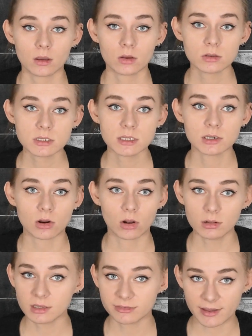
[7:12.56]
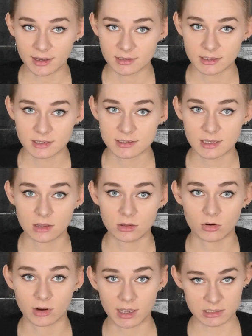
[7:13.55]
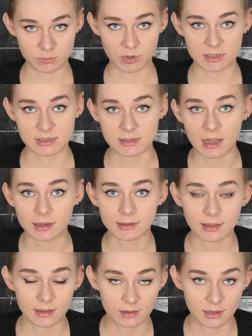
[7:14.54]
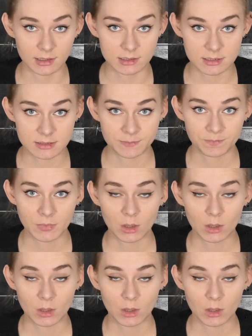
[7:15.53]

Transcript: Consider all the factors and your cat's personality and needs.